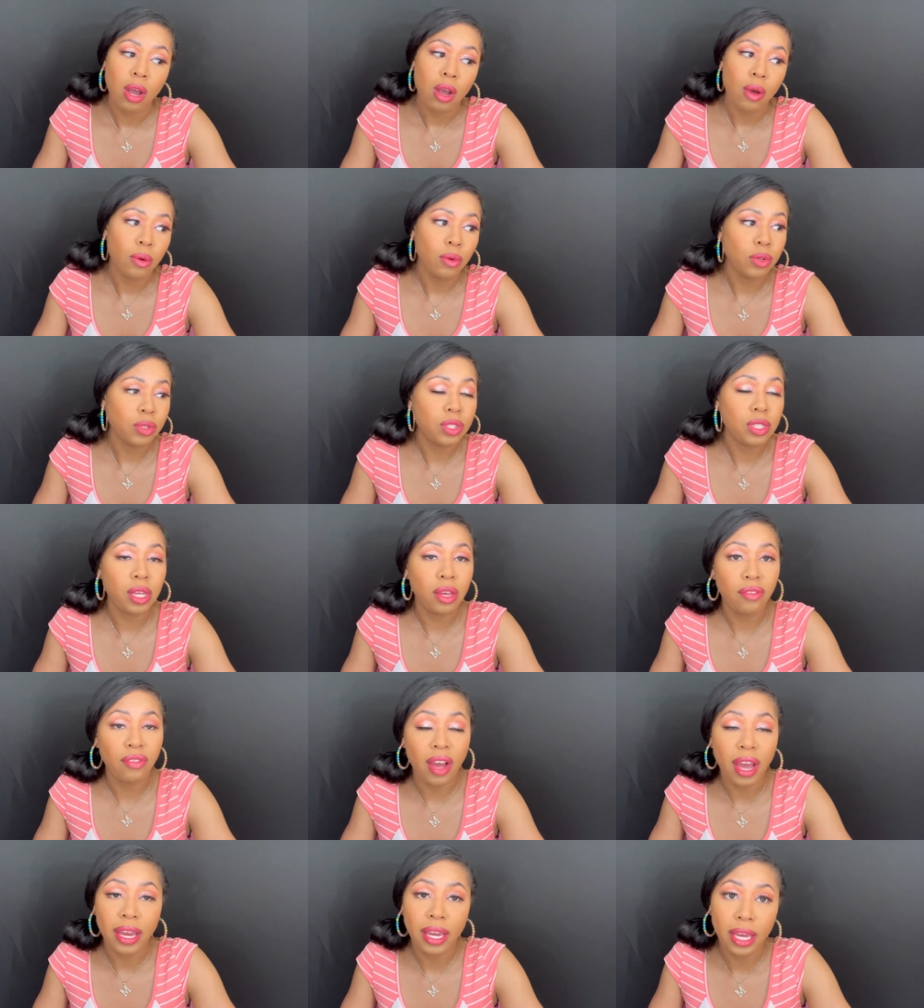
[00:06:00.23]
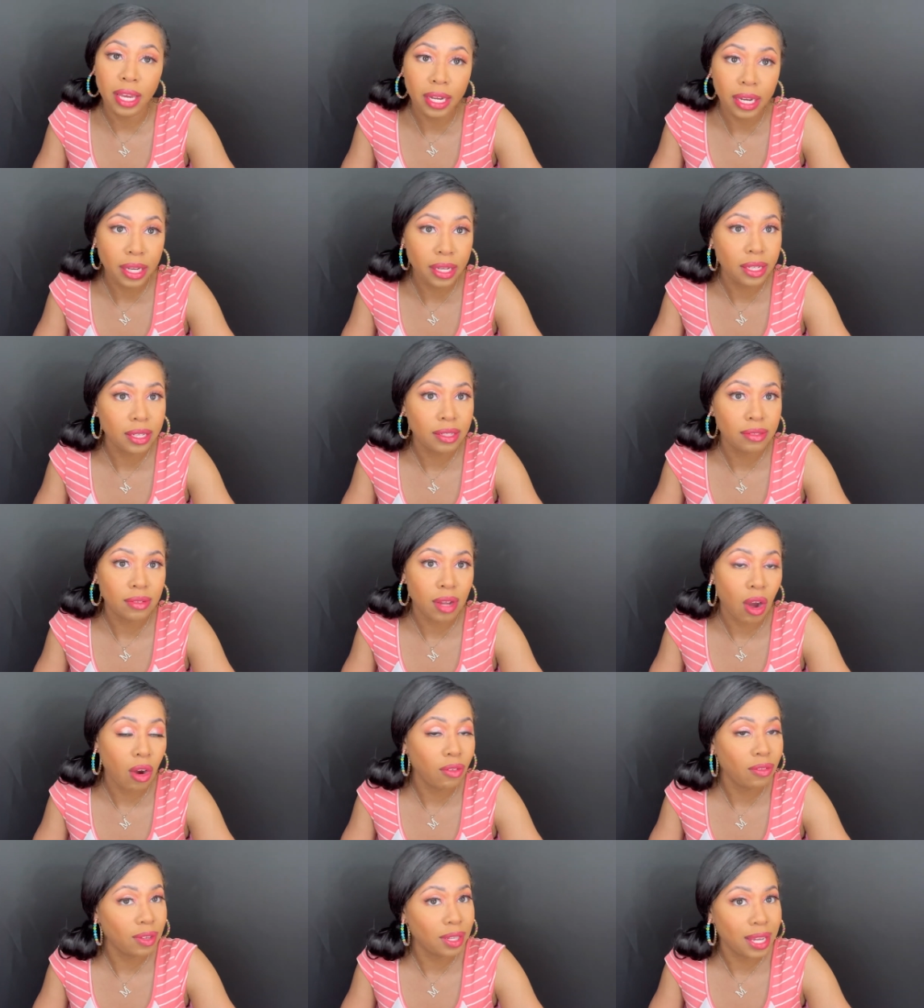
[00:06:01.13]
We'll see if I hit it.
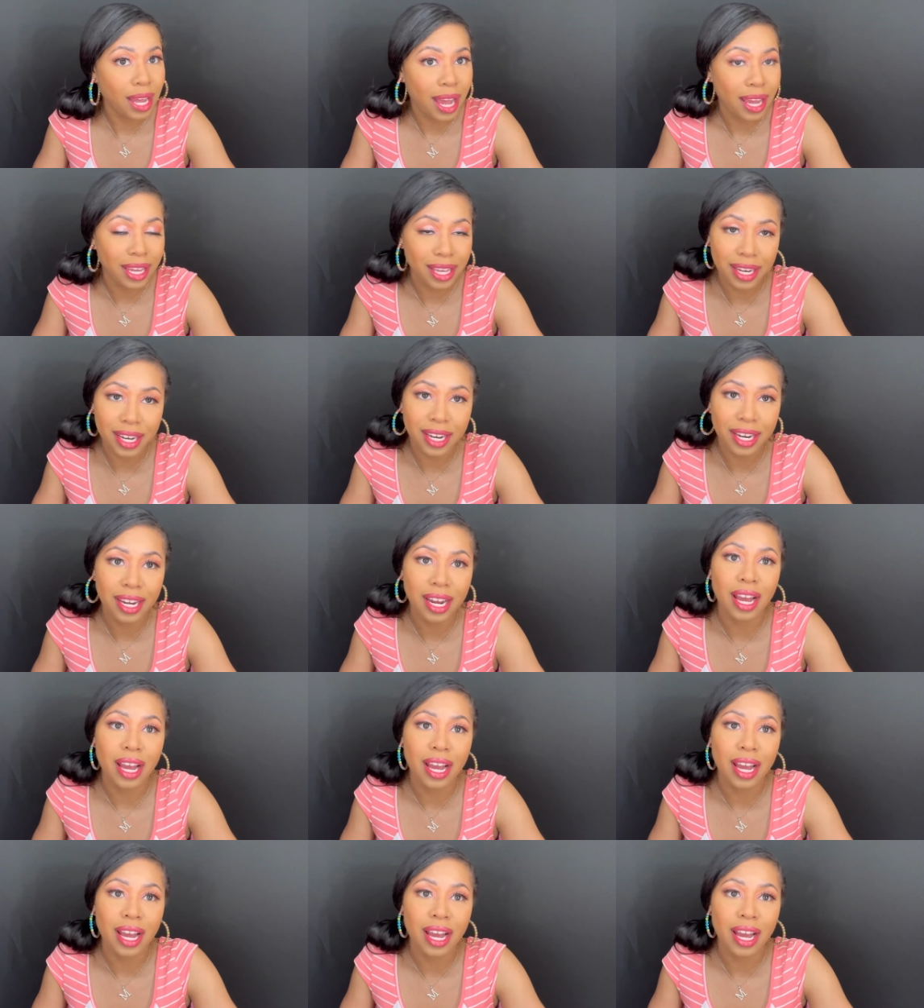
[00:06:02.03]
Hopefully I hit it.